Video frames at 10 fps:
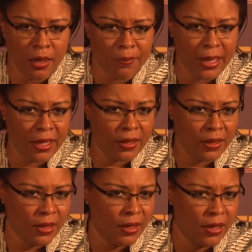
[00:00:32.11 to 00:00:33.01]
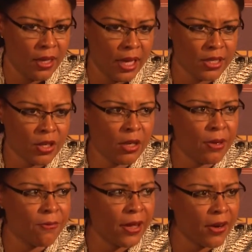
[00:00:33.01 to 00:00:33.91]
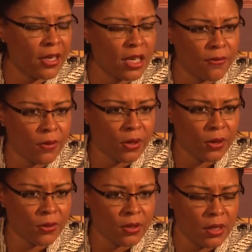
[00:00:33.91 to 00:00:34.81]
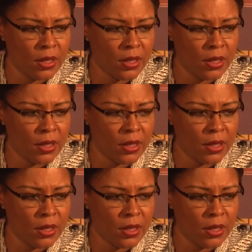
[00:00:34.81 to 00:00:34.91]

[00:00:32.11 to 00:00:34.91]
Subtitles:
But it's going to be very difficult